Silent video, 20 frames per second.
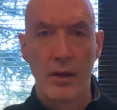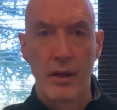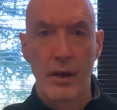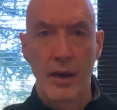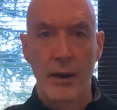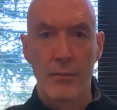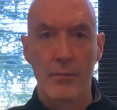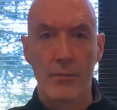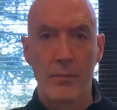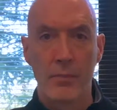
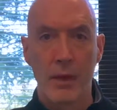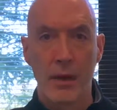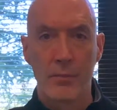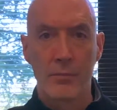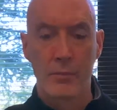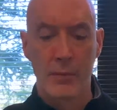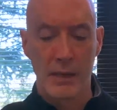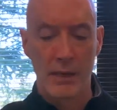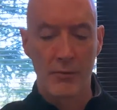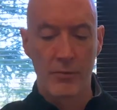I'm
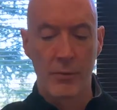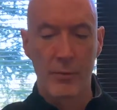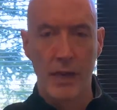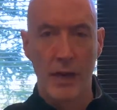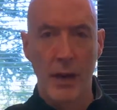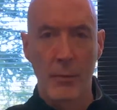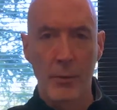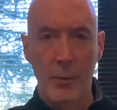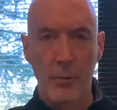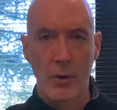speaking from the
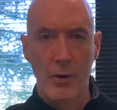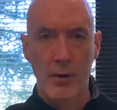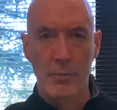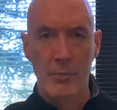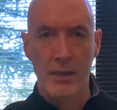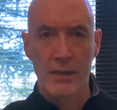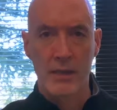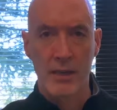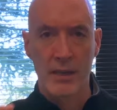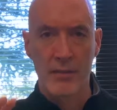upper of my
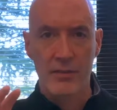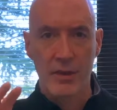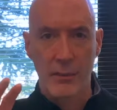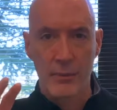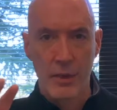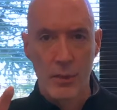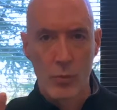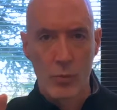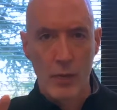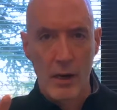chest. I'm in
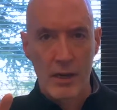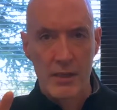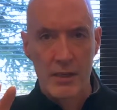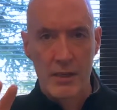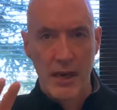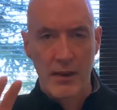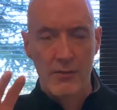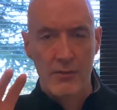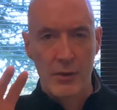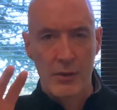a rush.
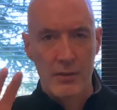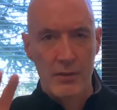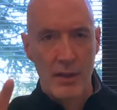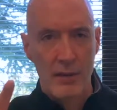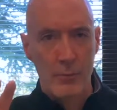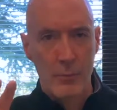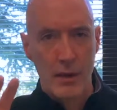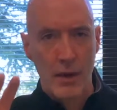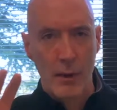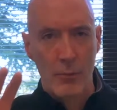I feel
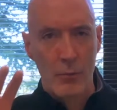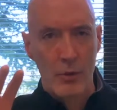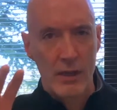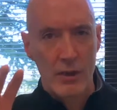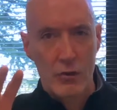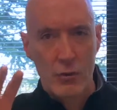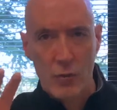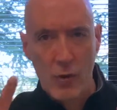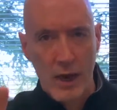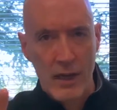desperate. I'm really
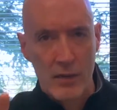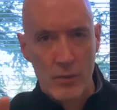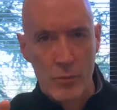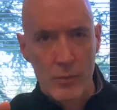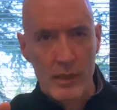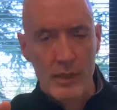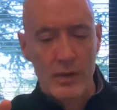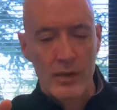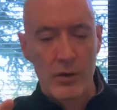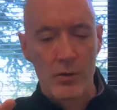trying to
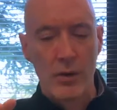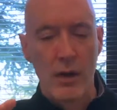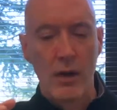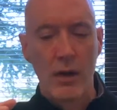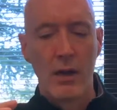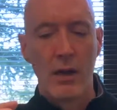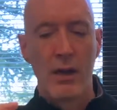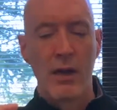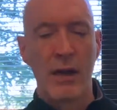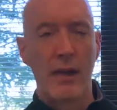reach you,
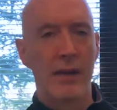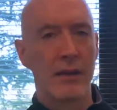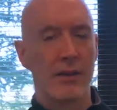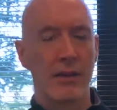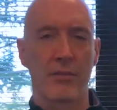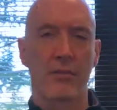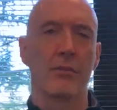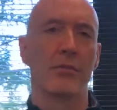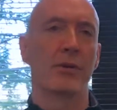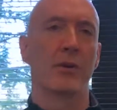and it
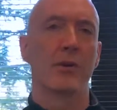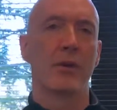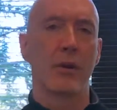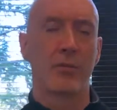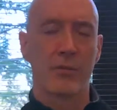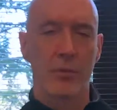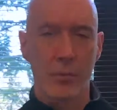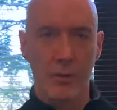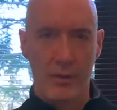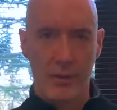doesn't feel
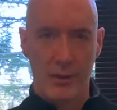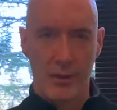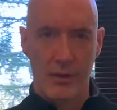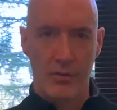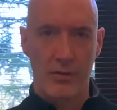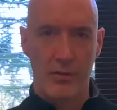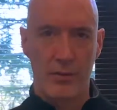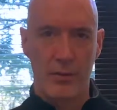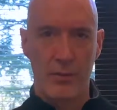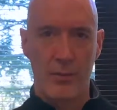comfortable to
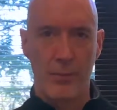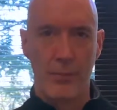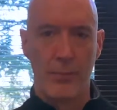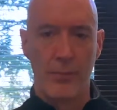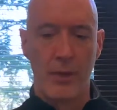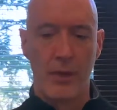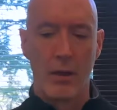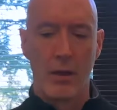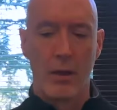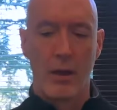listen
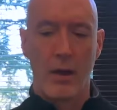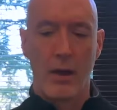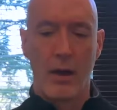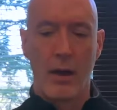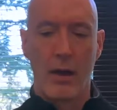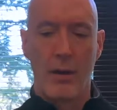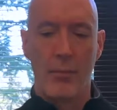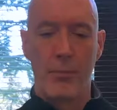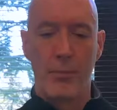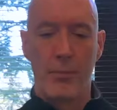
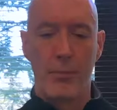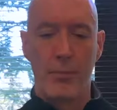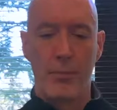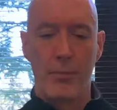to.